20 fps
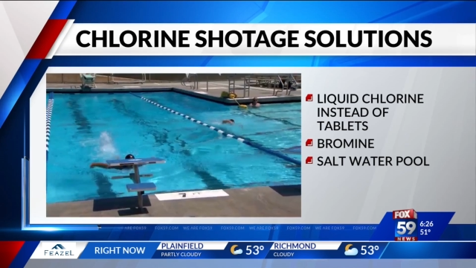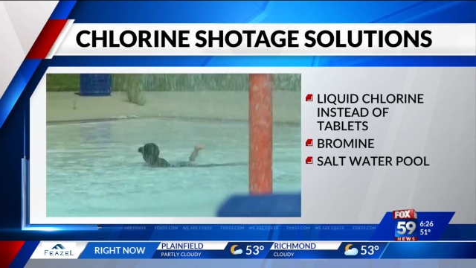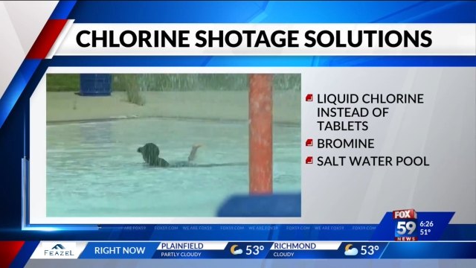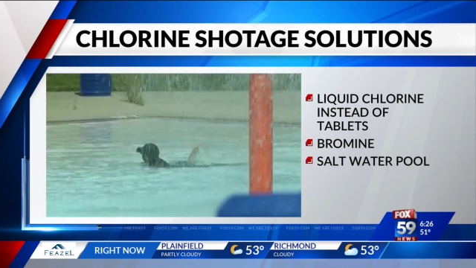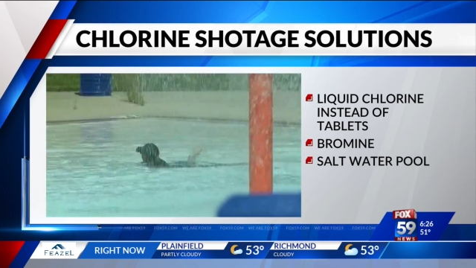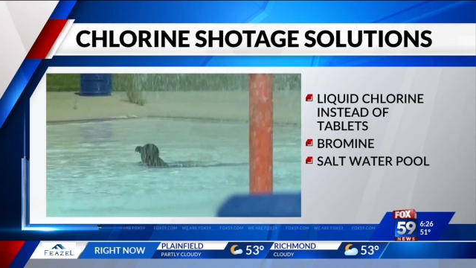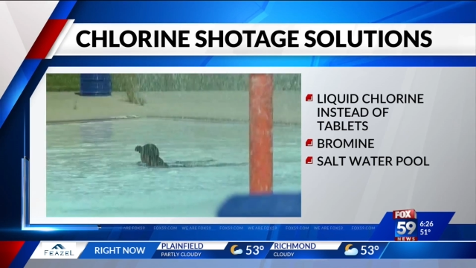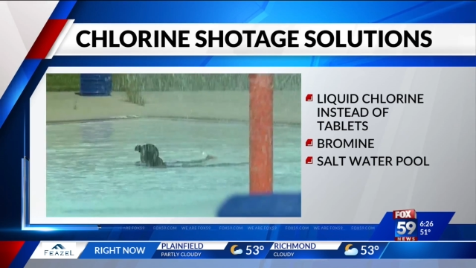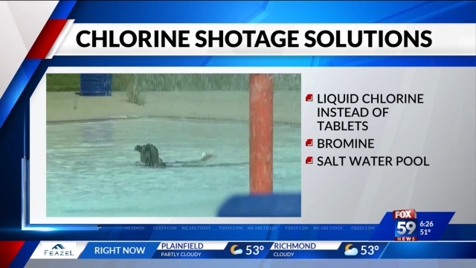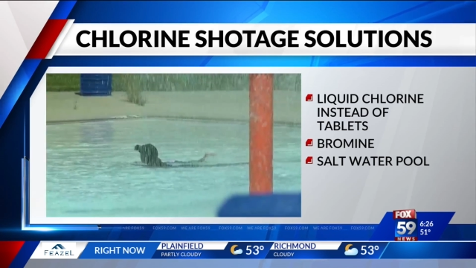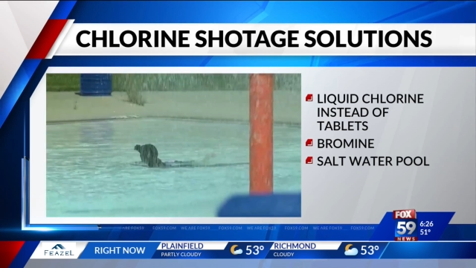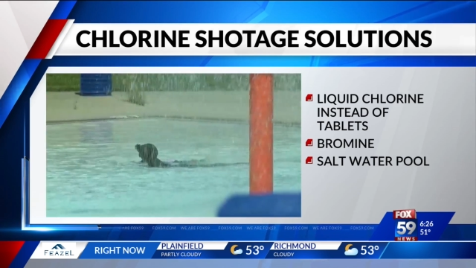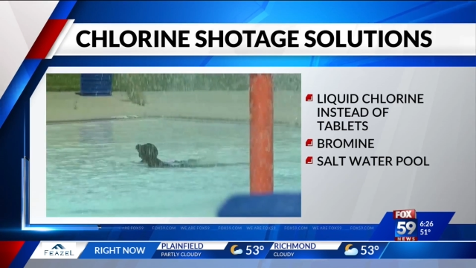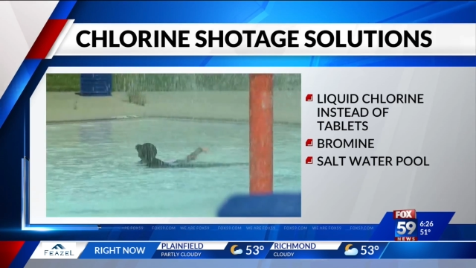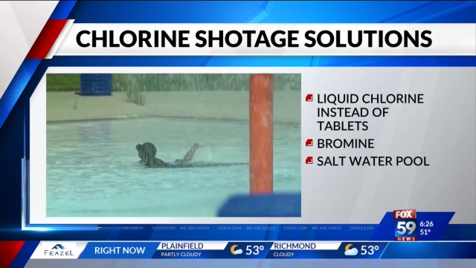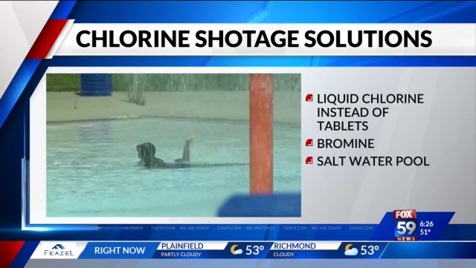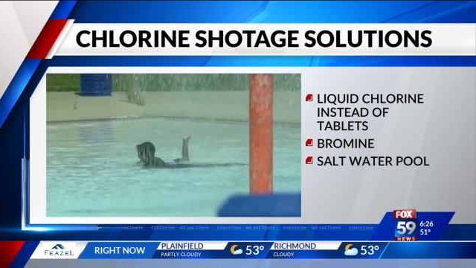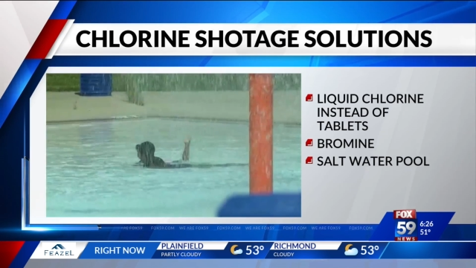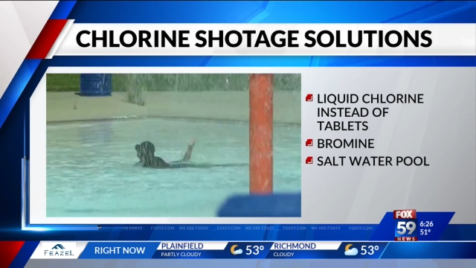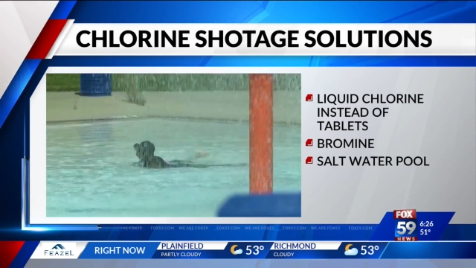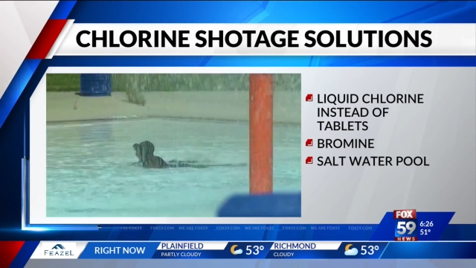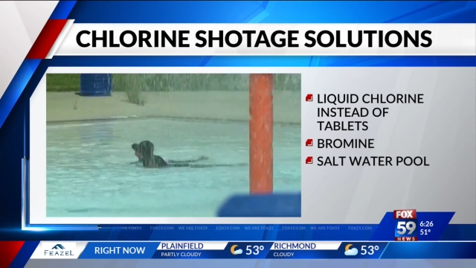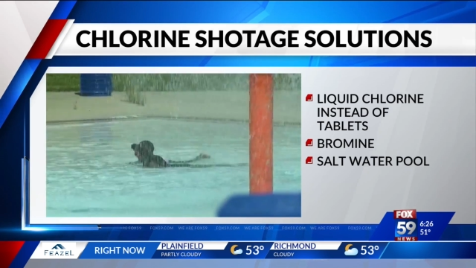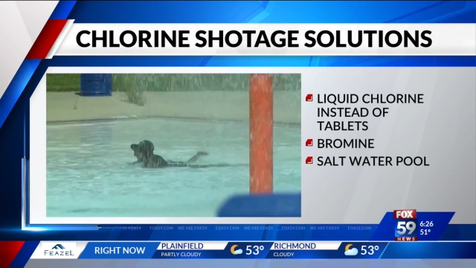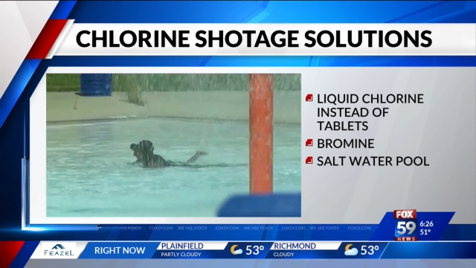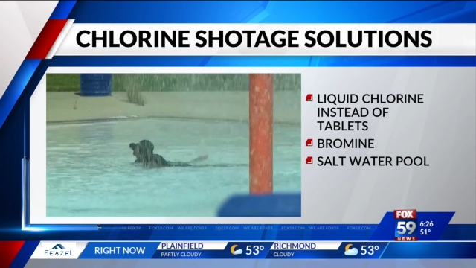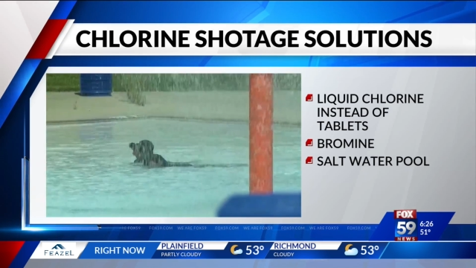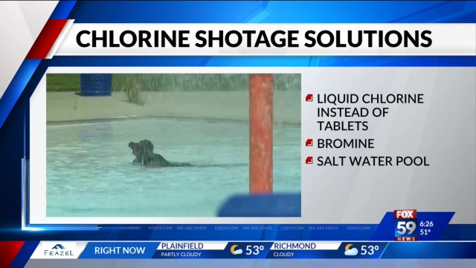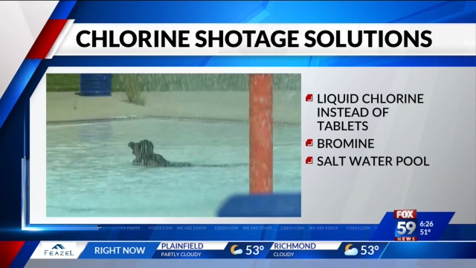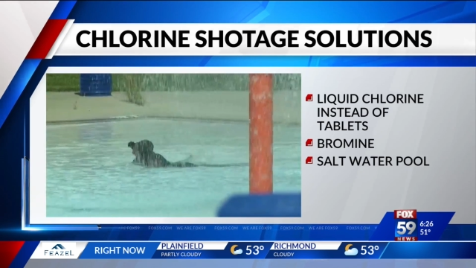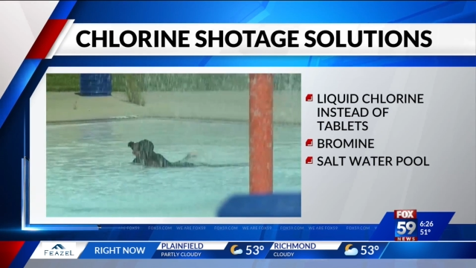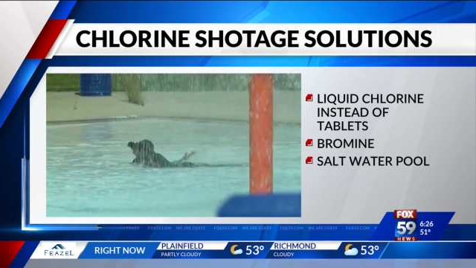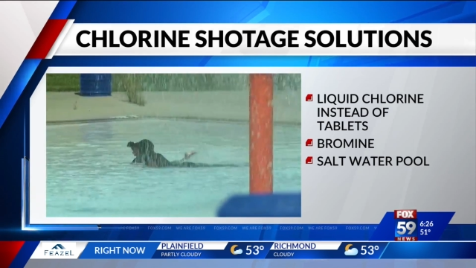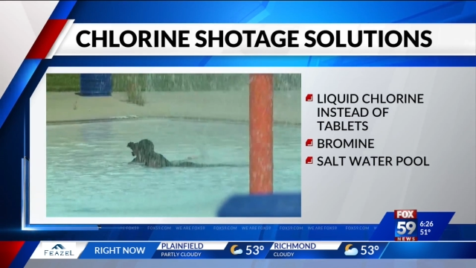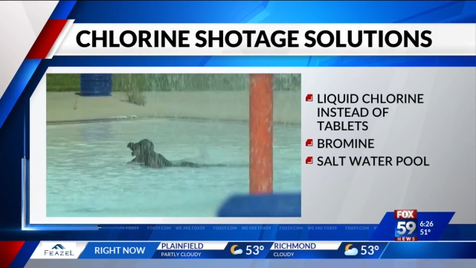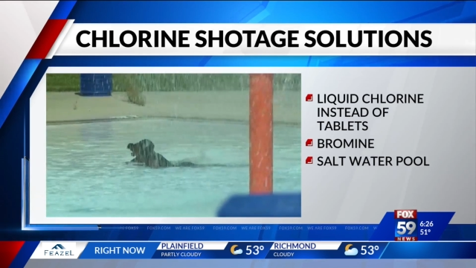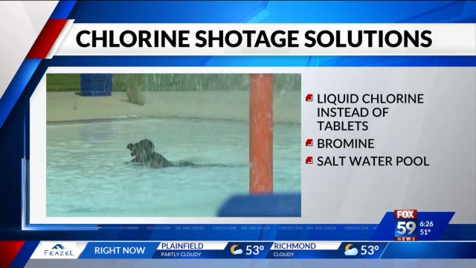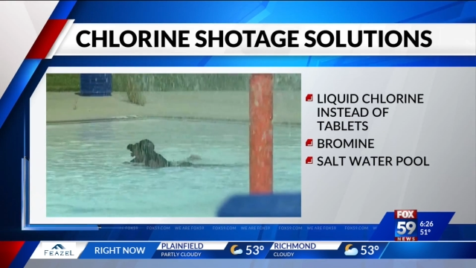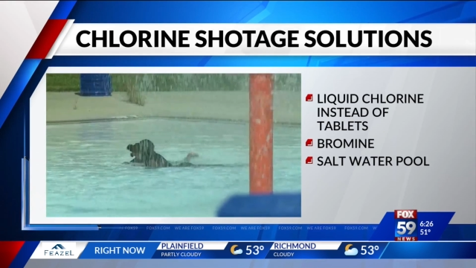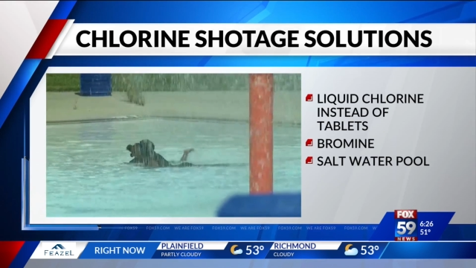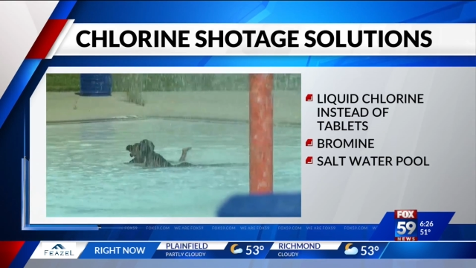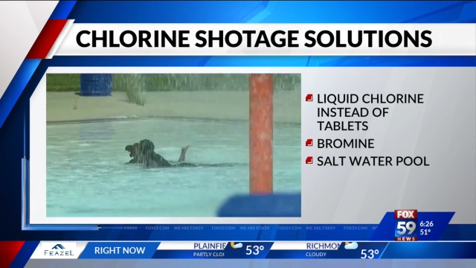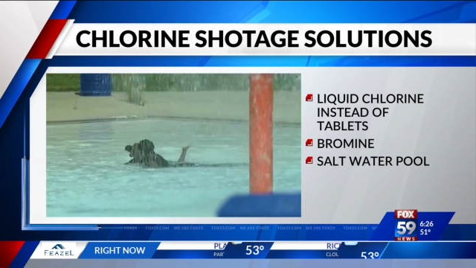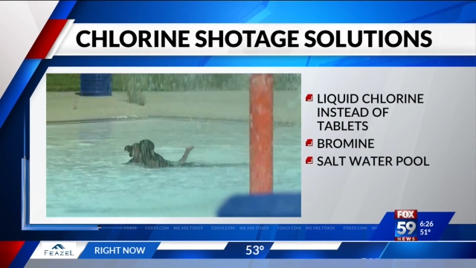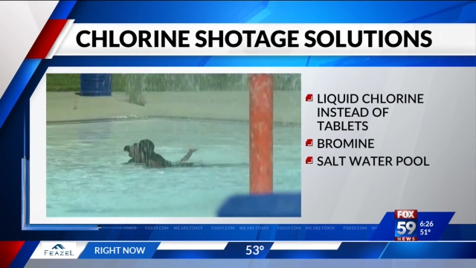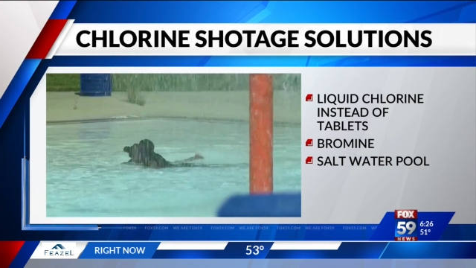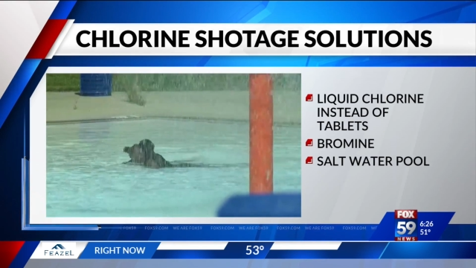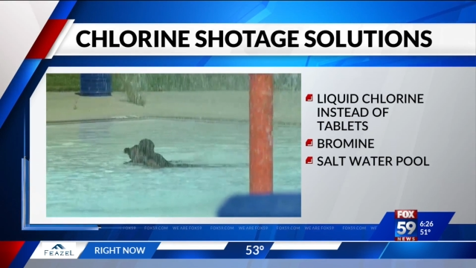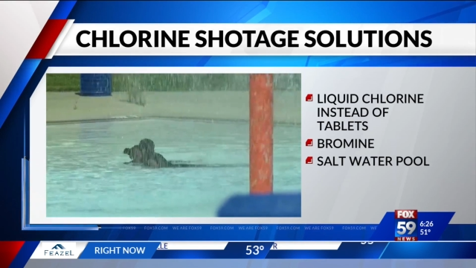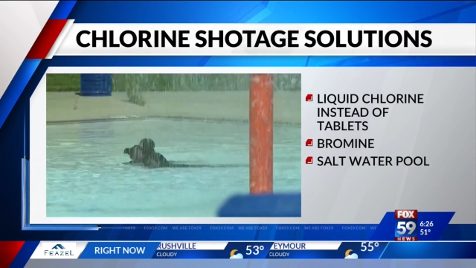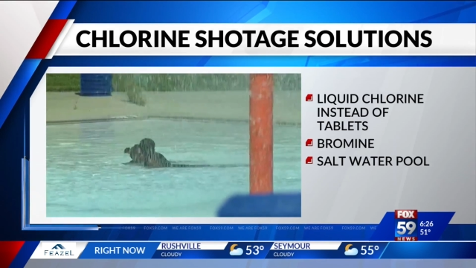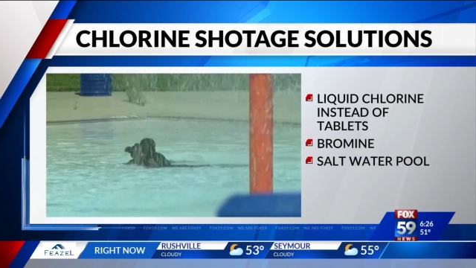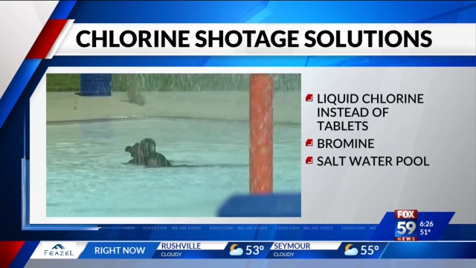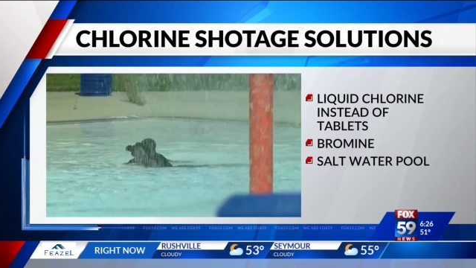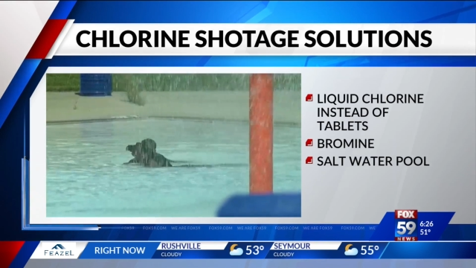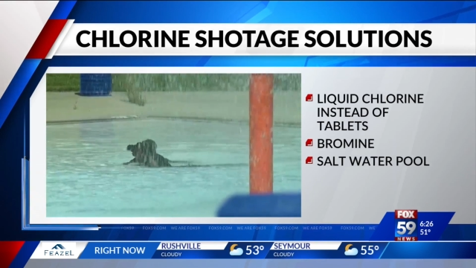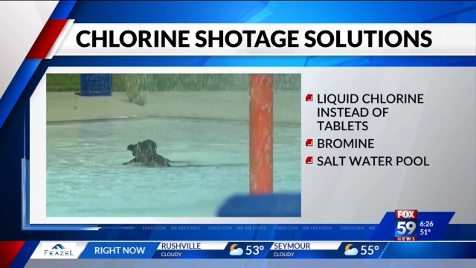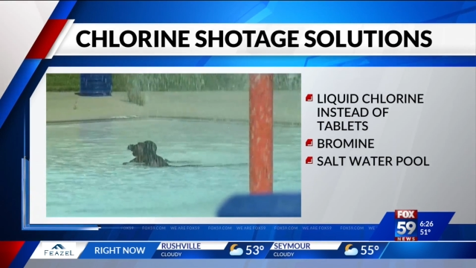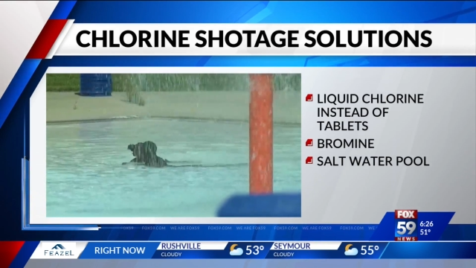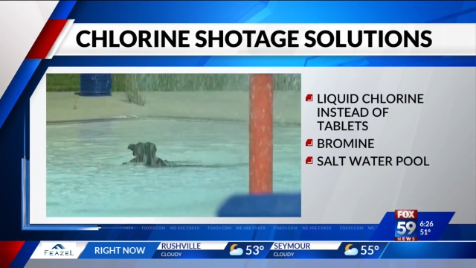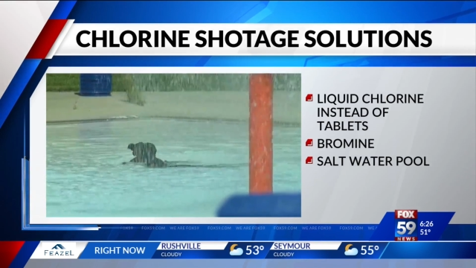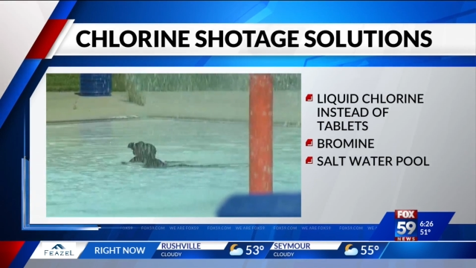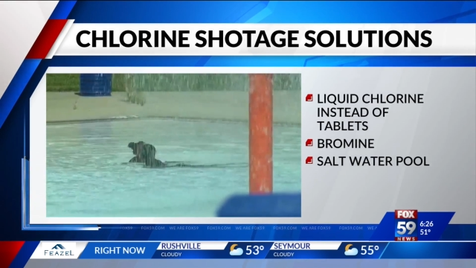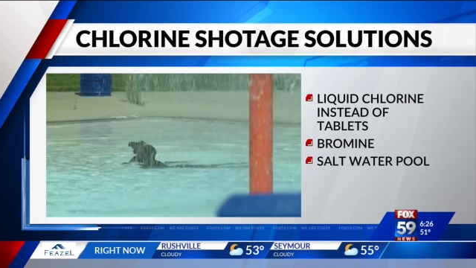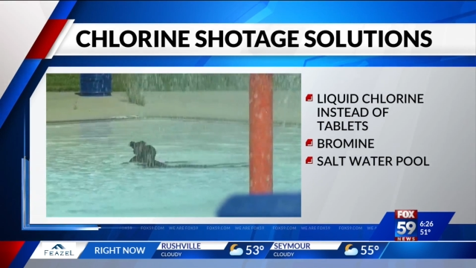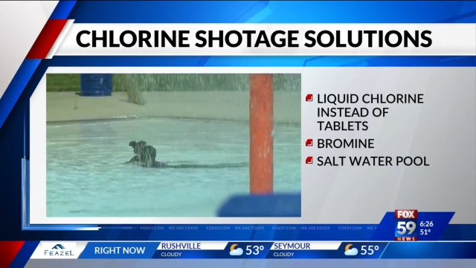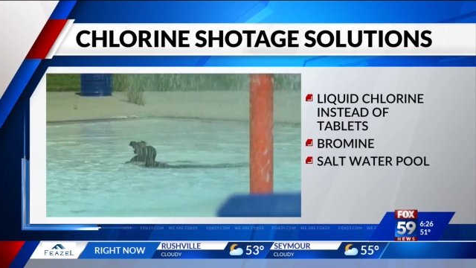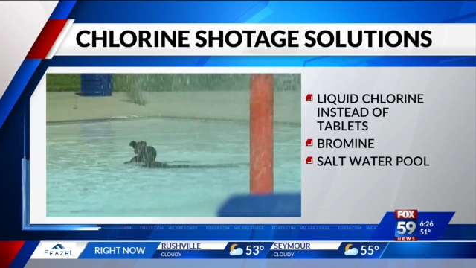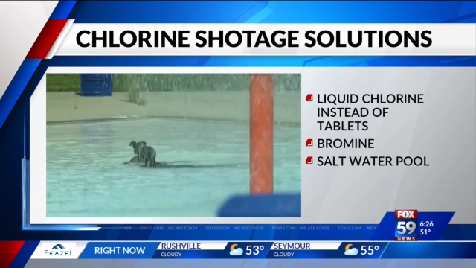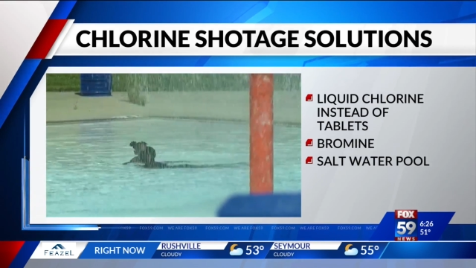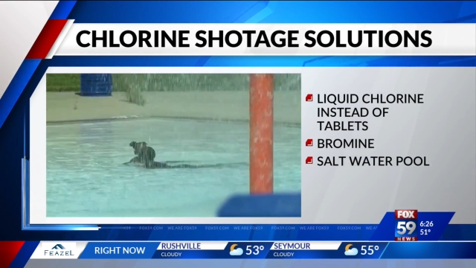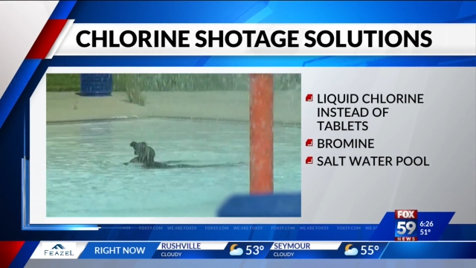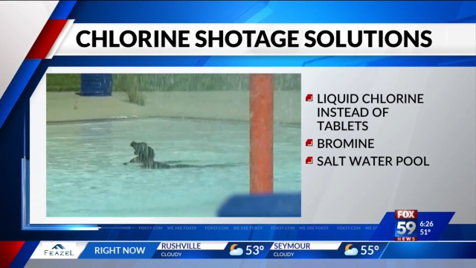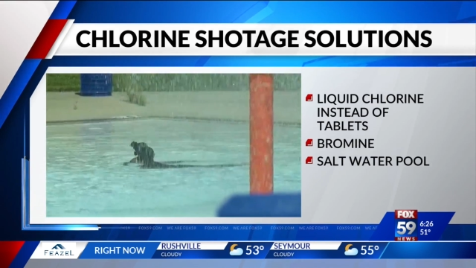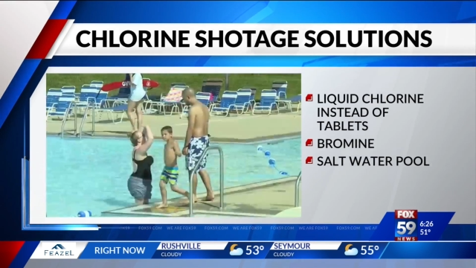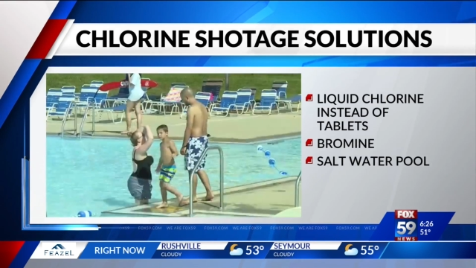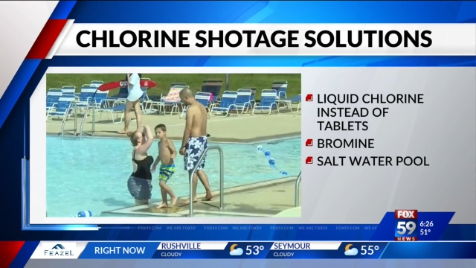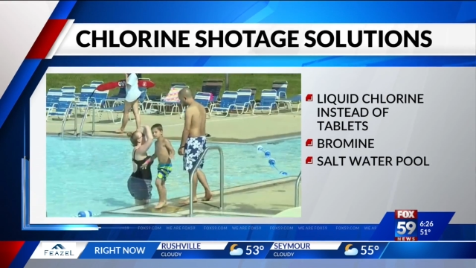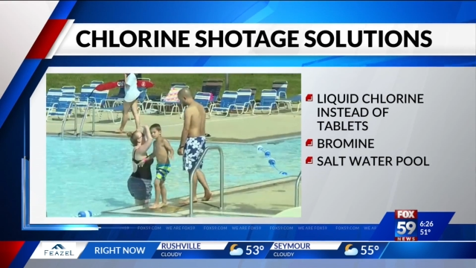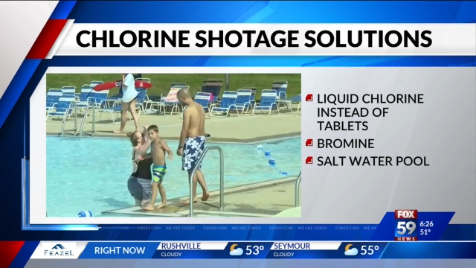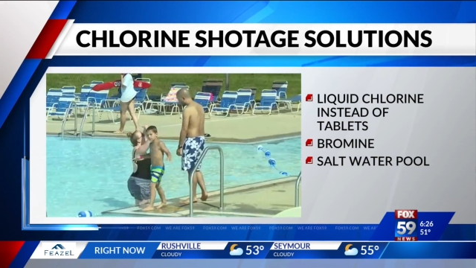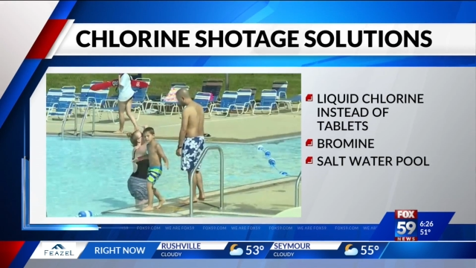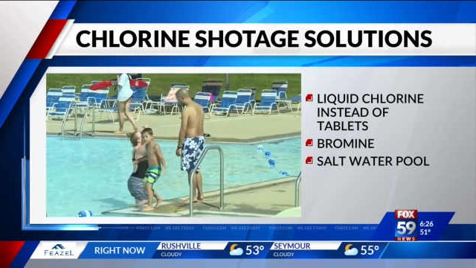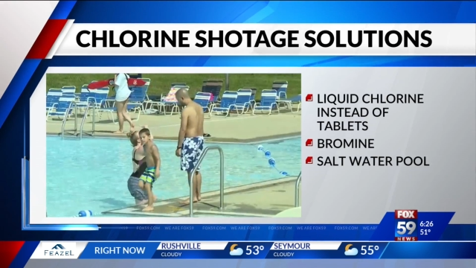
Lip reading: (no speaker visible)